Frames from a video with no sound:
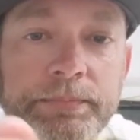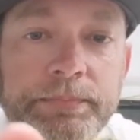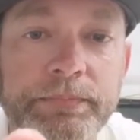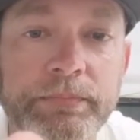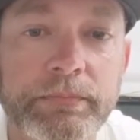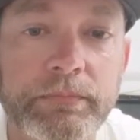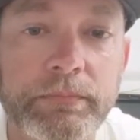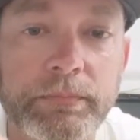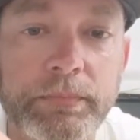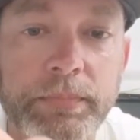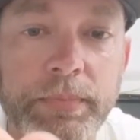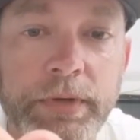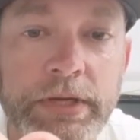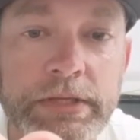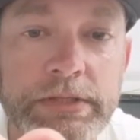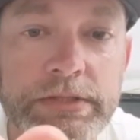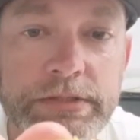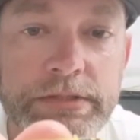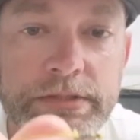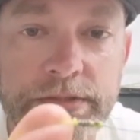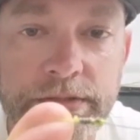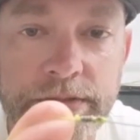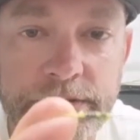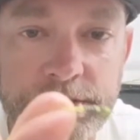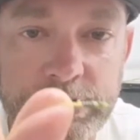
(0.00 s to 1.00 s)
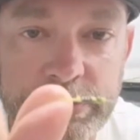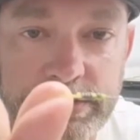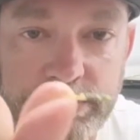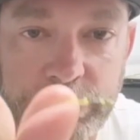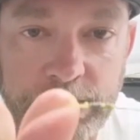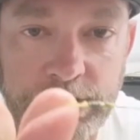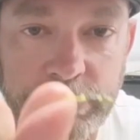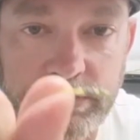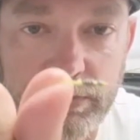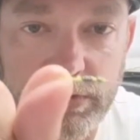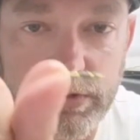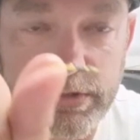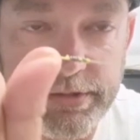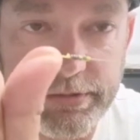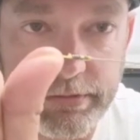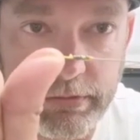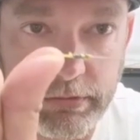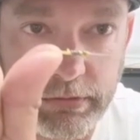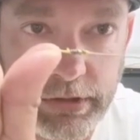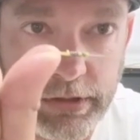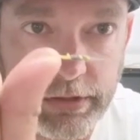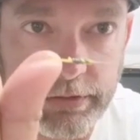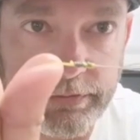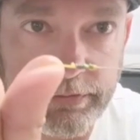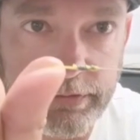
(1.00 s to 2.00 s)
but this one will still go
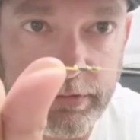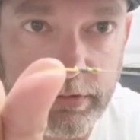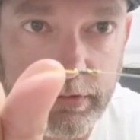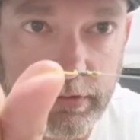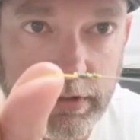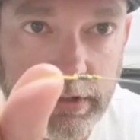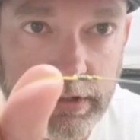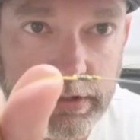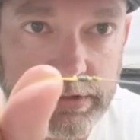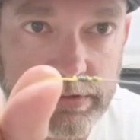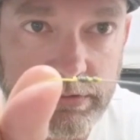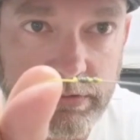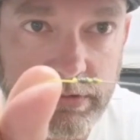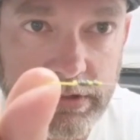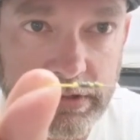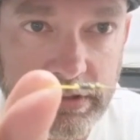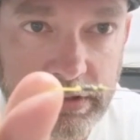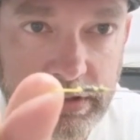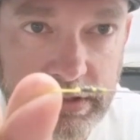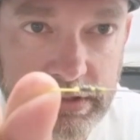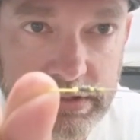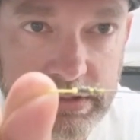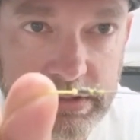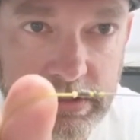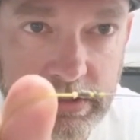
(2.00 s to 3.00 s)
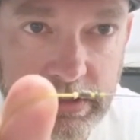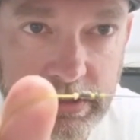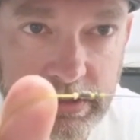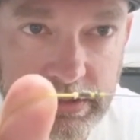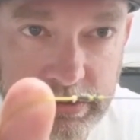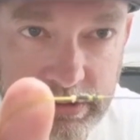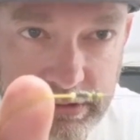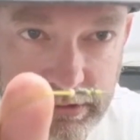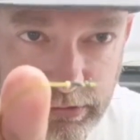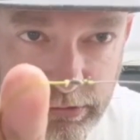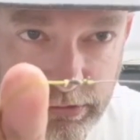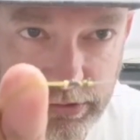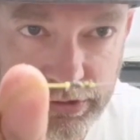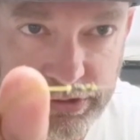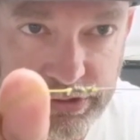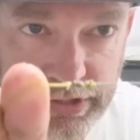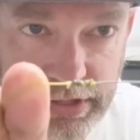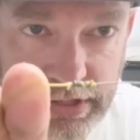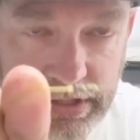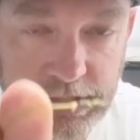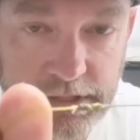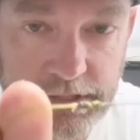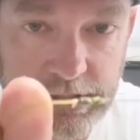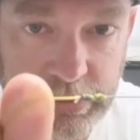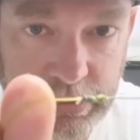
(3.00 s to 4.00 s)
through your eyes quite nicely. It looks chunky
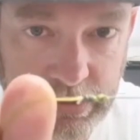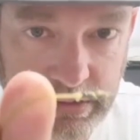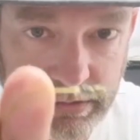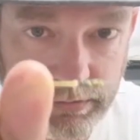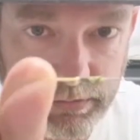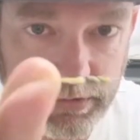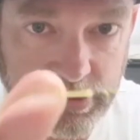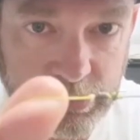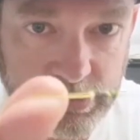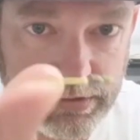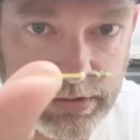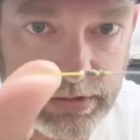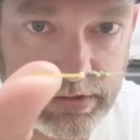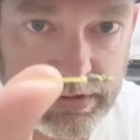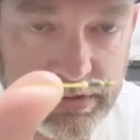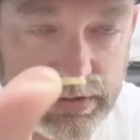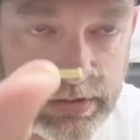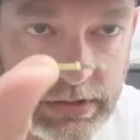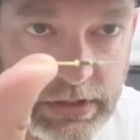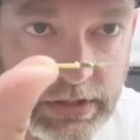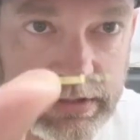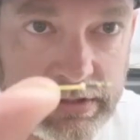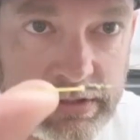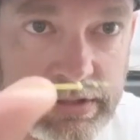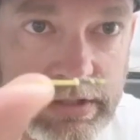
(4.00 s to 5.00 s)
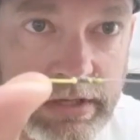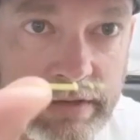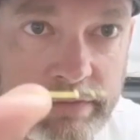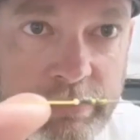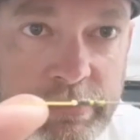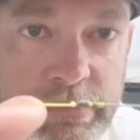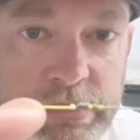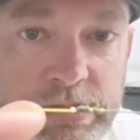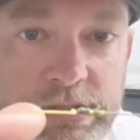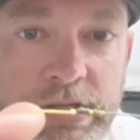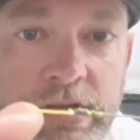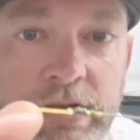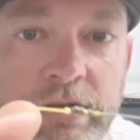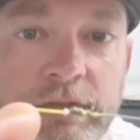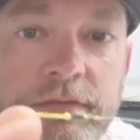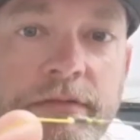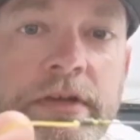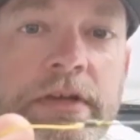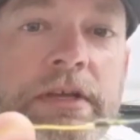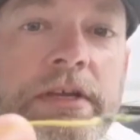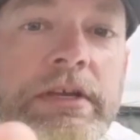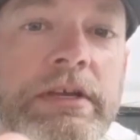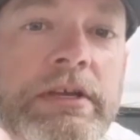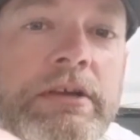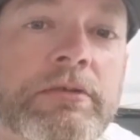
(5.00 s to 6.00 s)
now because it's heavy stuff,
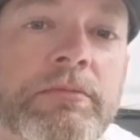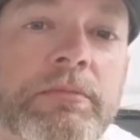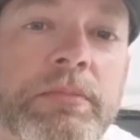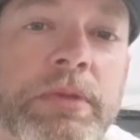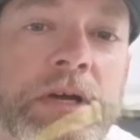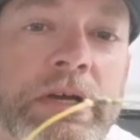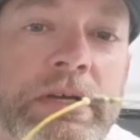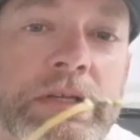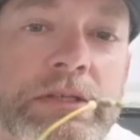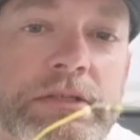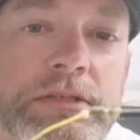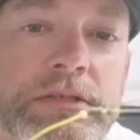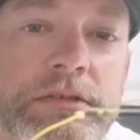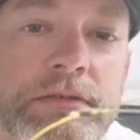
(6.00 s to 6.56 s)
but if you